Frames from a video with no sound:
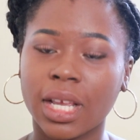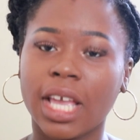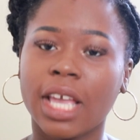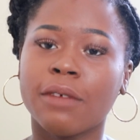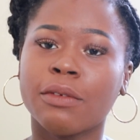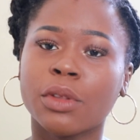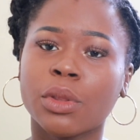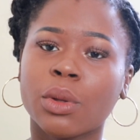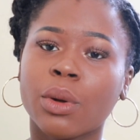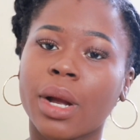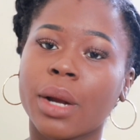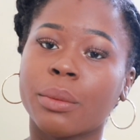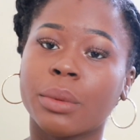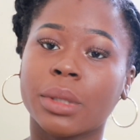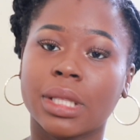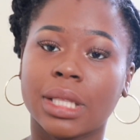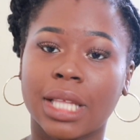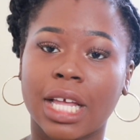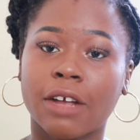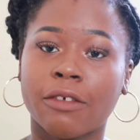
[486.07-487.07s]
Even though I
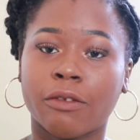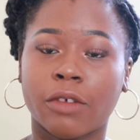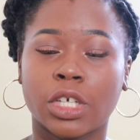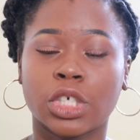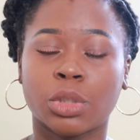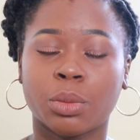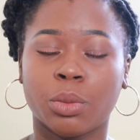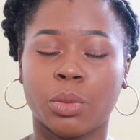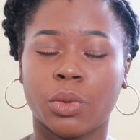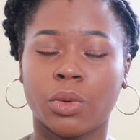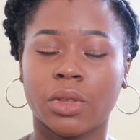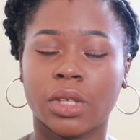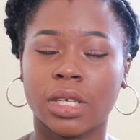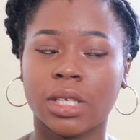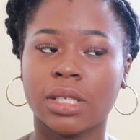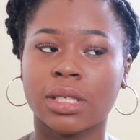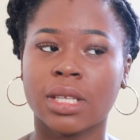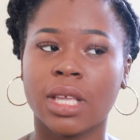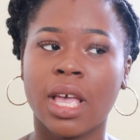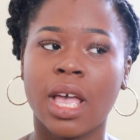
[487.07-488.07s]
really like fresh
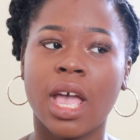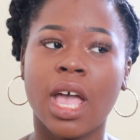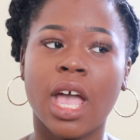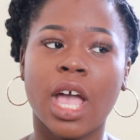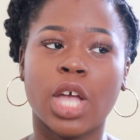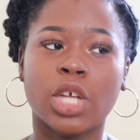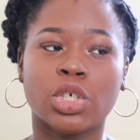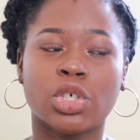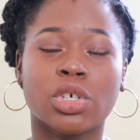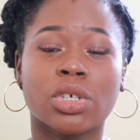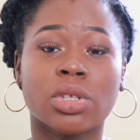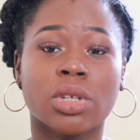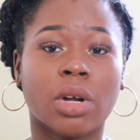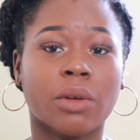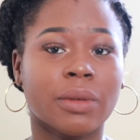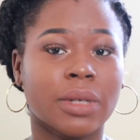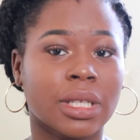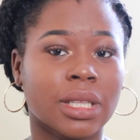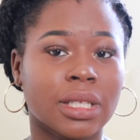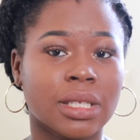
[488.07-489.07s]
smoothies, it's just
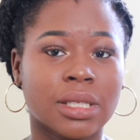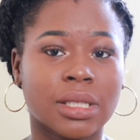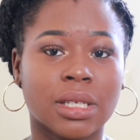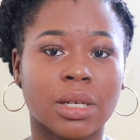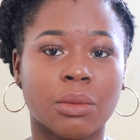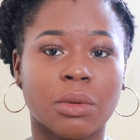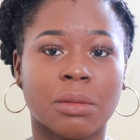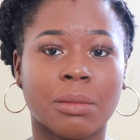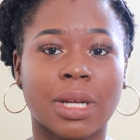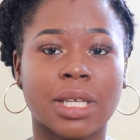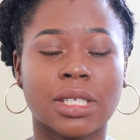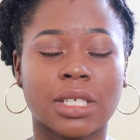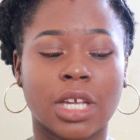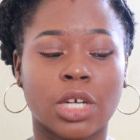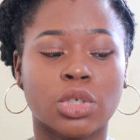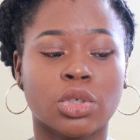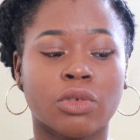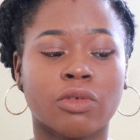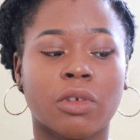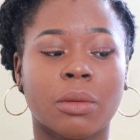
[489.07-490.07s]
not realistic with my
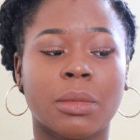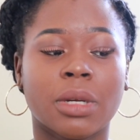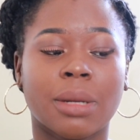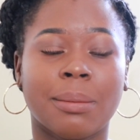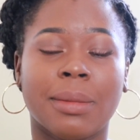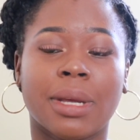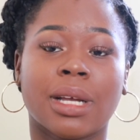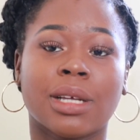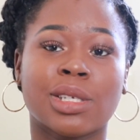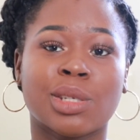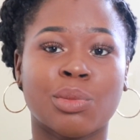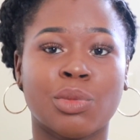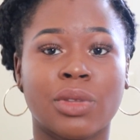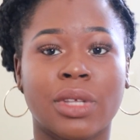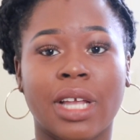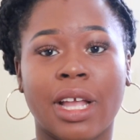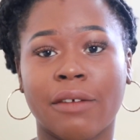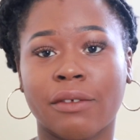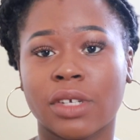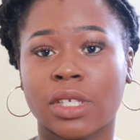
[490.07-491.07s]
schedule for me to make a
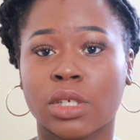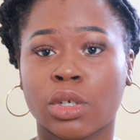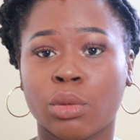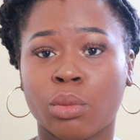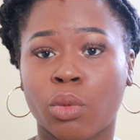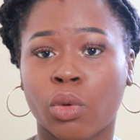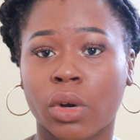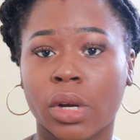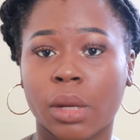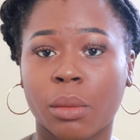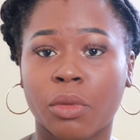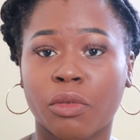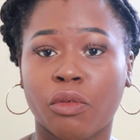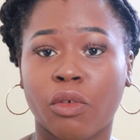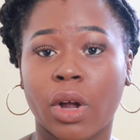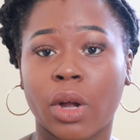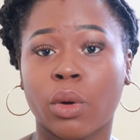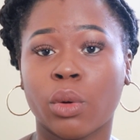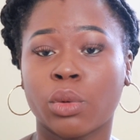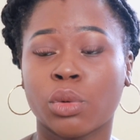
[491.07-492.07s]
smoothie every single morning
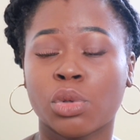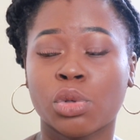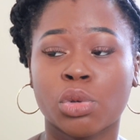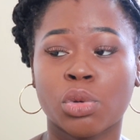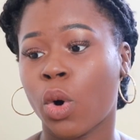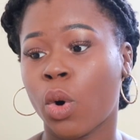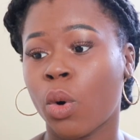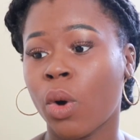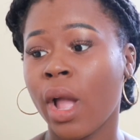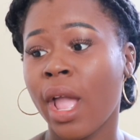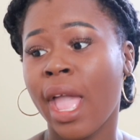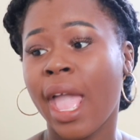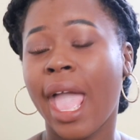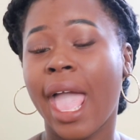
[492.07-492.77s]
before I go to school.